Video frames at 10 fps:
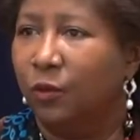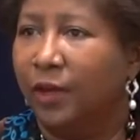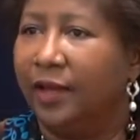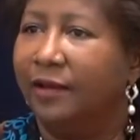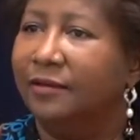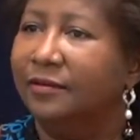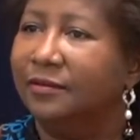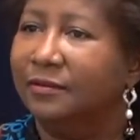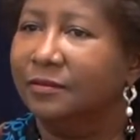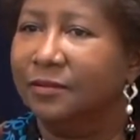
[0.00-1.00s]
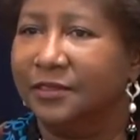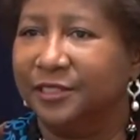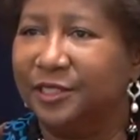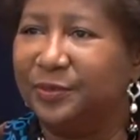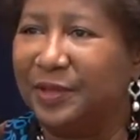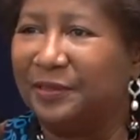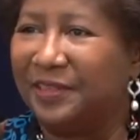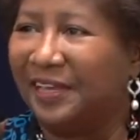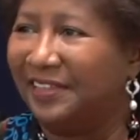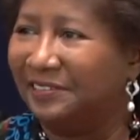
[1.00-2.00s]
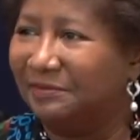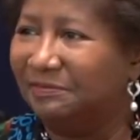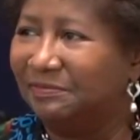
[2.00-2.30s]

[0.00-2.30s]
Well, we'll see about that.